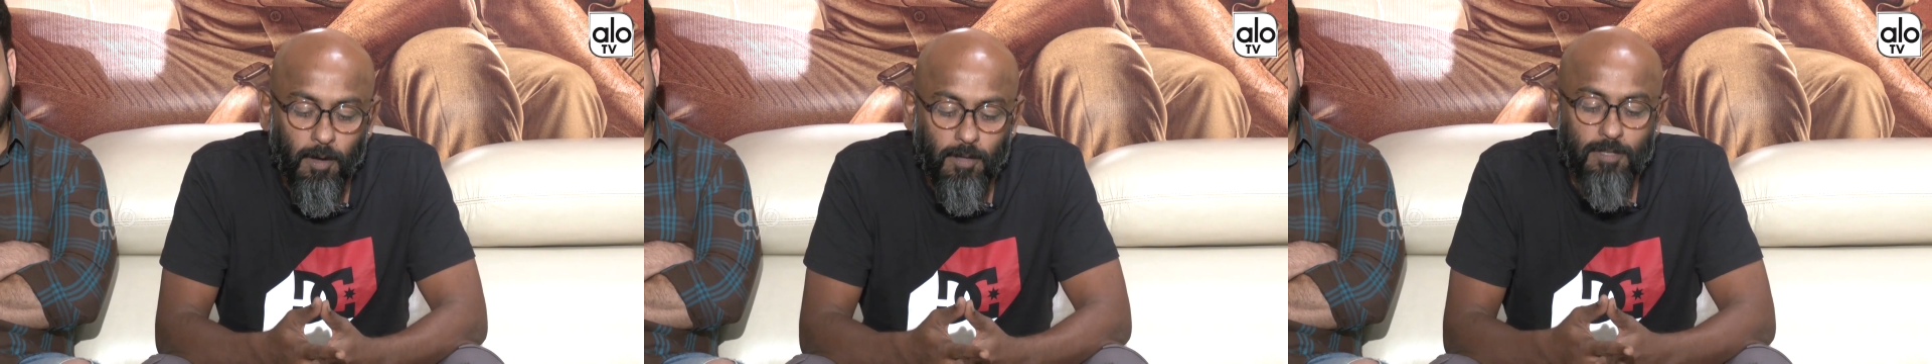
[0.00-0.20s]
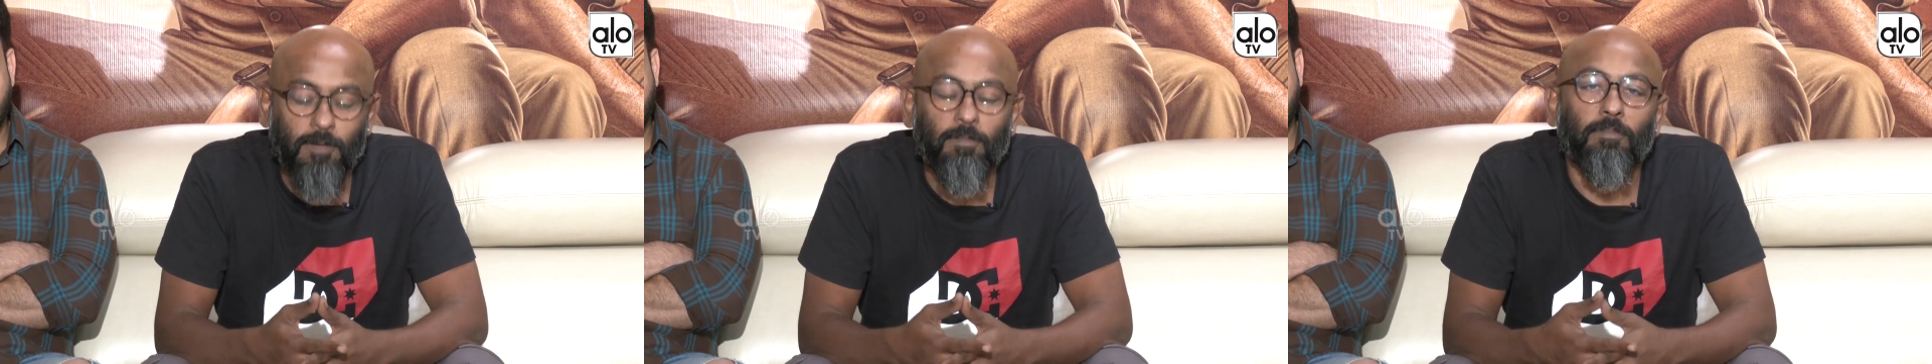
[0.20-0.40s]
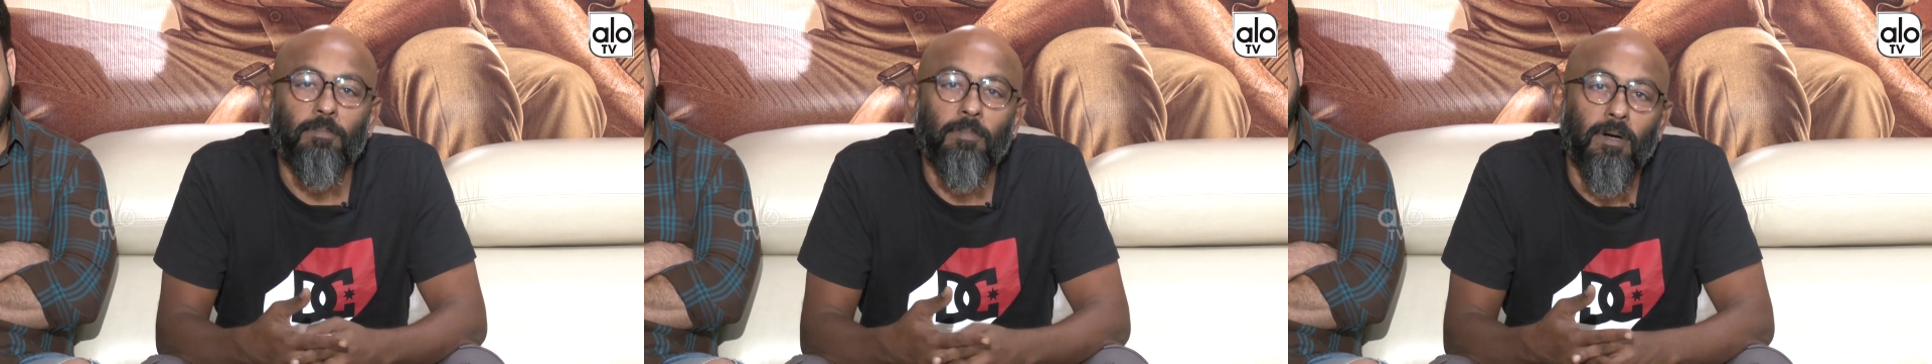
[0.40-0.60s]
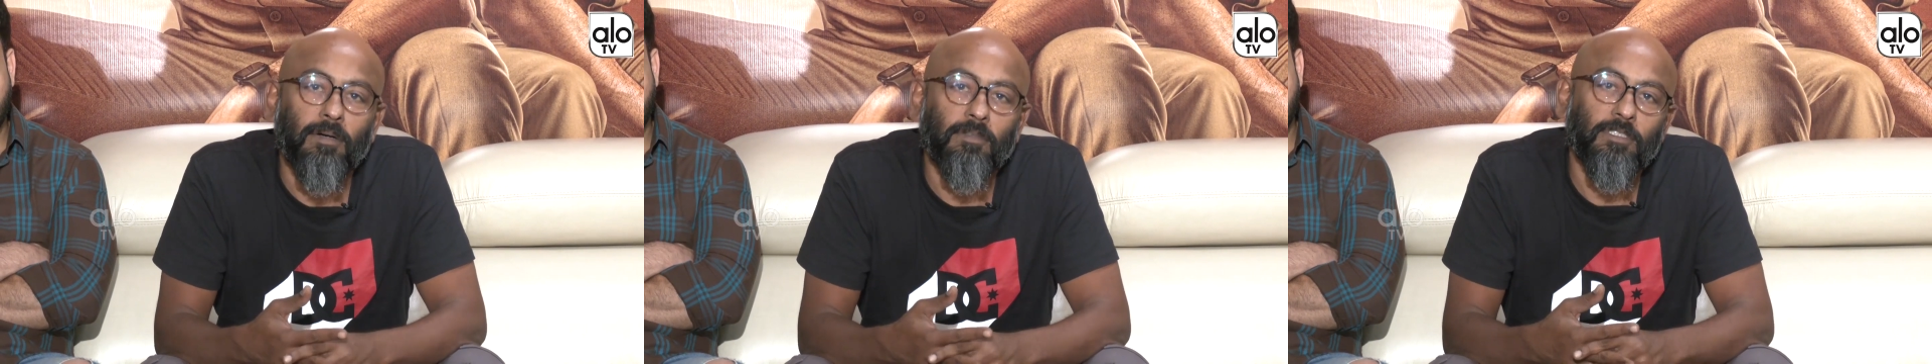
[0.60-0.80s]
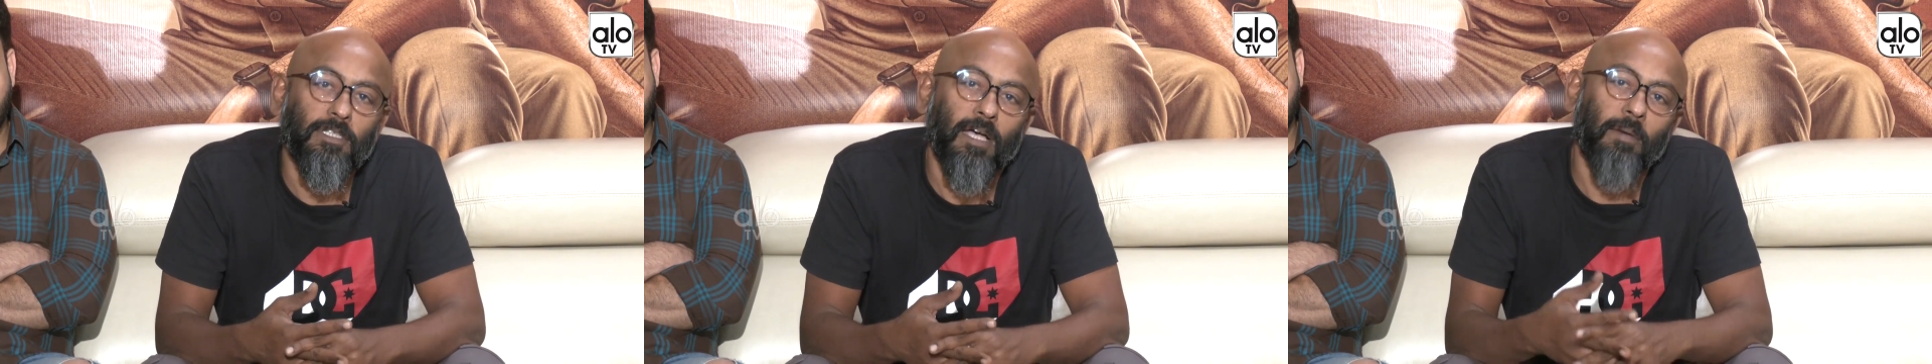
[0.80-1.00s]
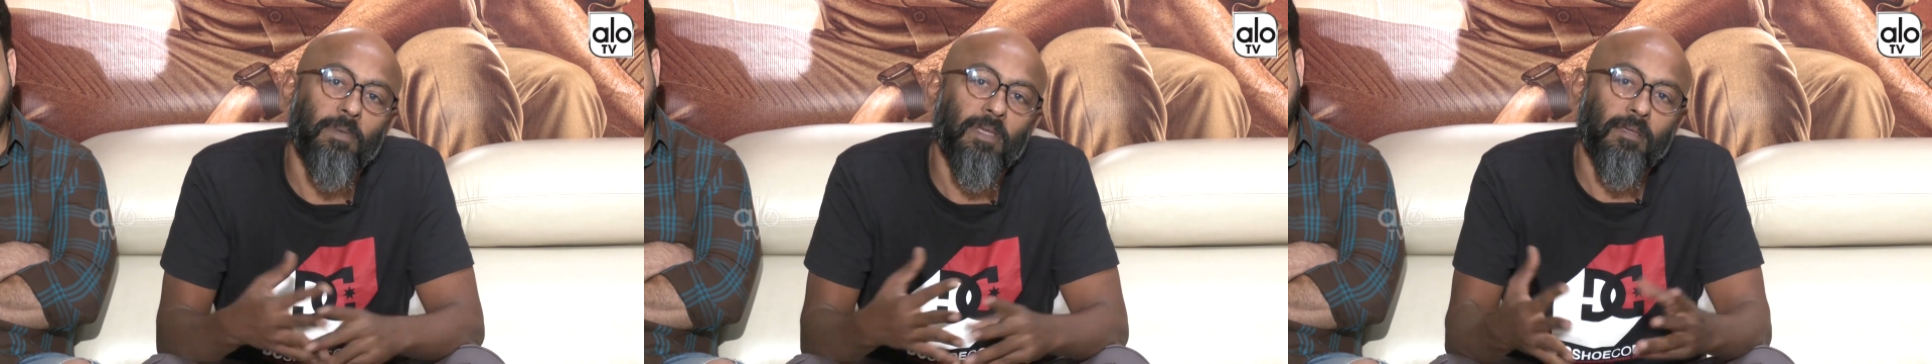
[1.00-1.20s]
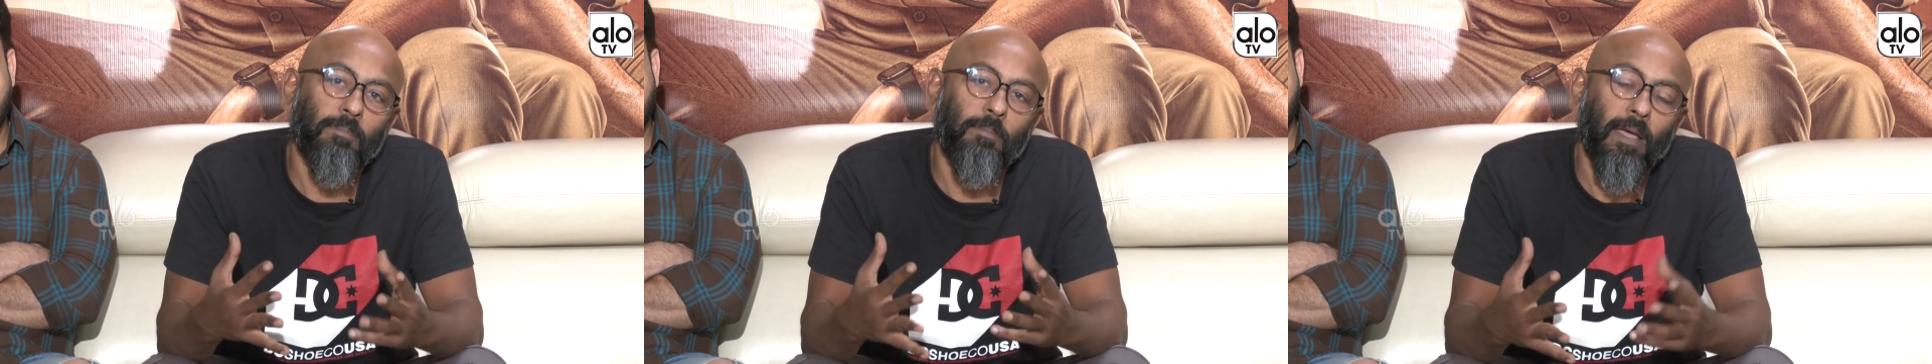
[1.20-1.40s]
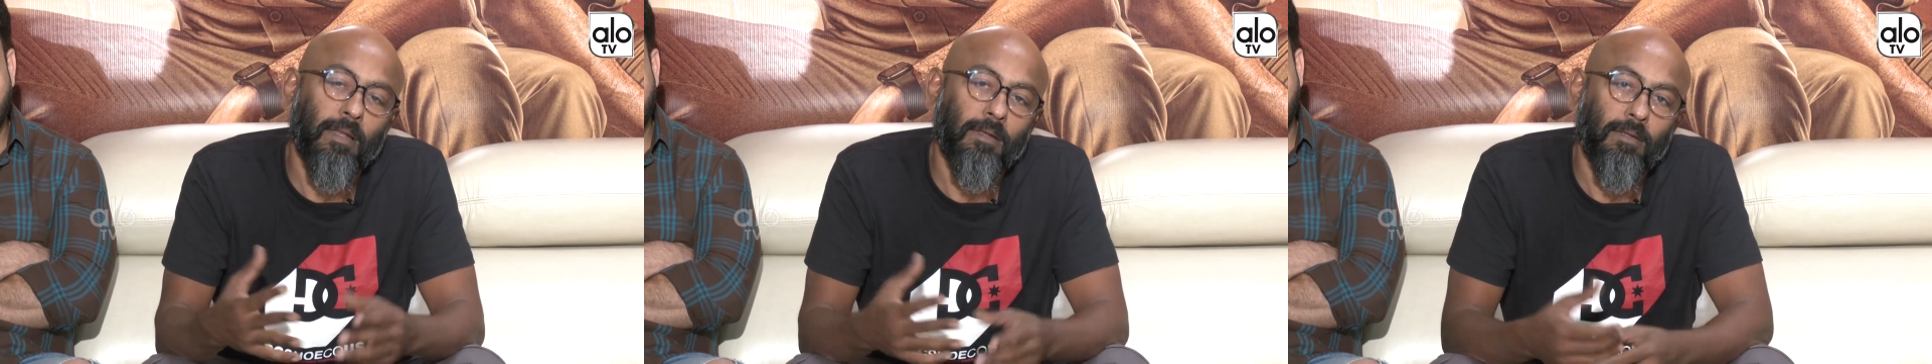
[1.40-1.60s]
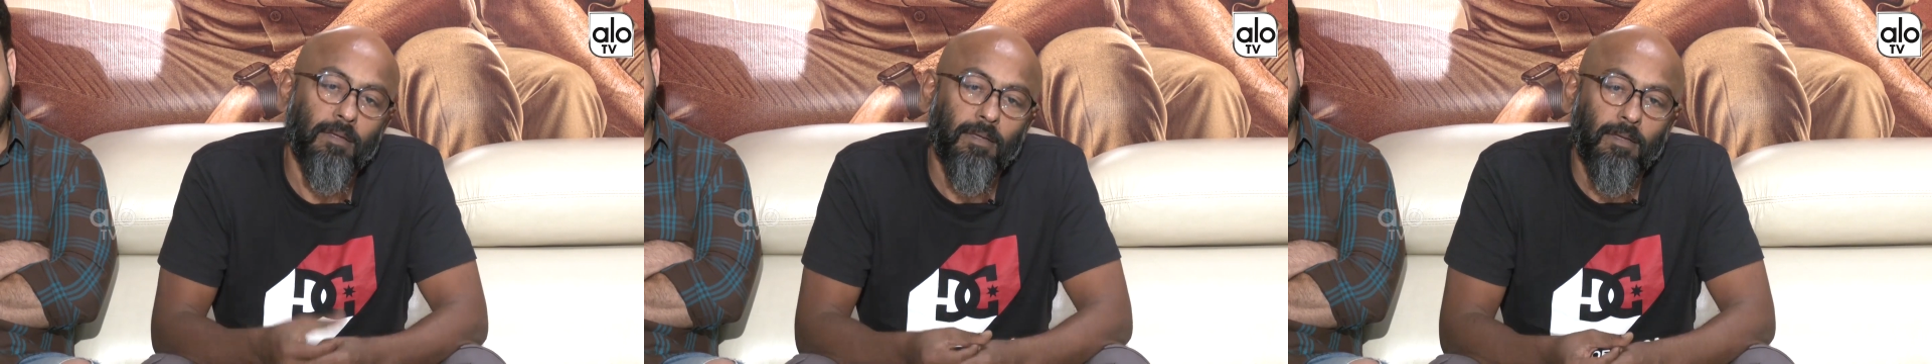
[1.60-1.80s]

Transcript: awesome charming men.